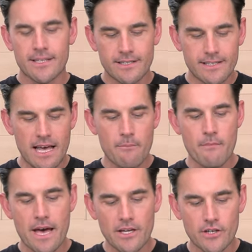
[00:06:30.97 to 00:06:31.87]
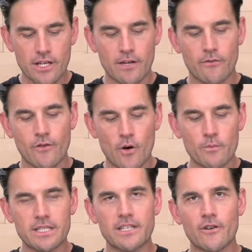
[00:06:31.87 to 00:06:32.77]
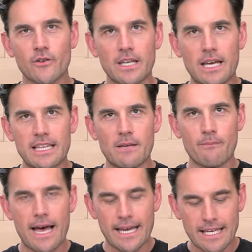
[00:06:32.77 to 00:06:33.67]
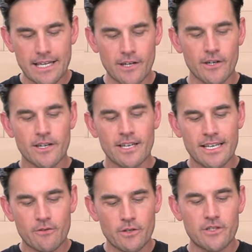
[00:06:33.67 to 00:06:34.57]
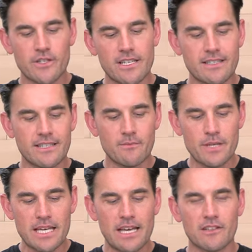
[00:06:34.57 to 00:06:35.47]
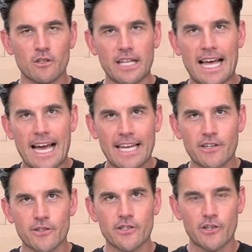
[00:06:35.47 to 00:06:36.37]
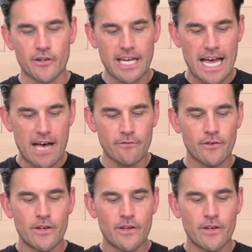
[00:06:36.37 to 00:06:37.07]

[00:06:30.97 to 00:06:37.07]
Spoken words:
This is that mesh kind of foam material in the back here, which is gonna be a little kinder to your calf,